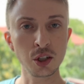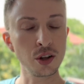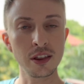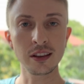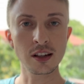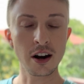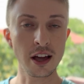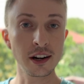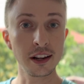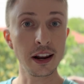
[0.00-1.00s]
The only things that are
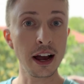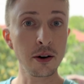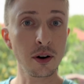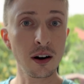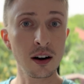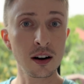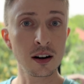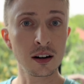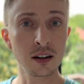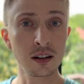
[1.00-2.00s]
edited out
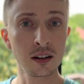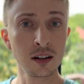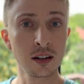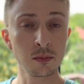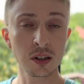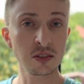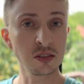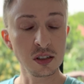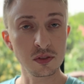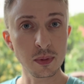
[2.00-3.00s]
are
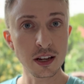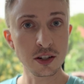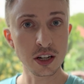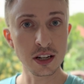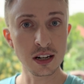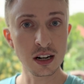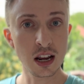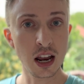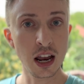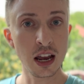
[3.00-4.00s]
personal information
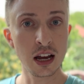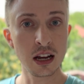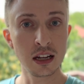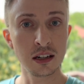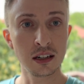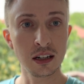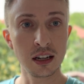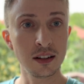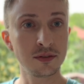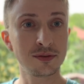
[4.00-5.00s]
and
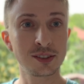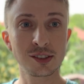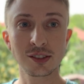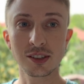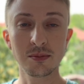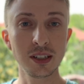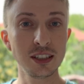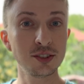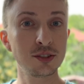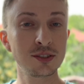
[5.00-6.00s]
if
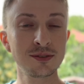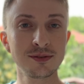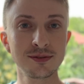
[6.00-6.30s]
somebody's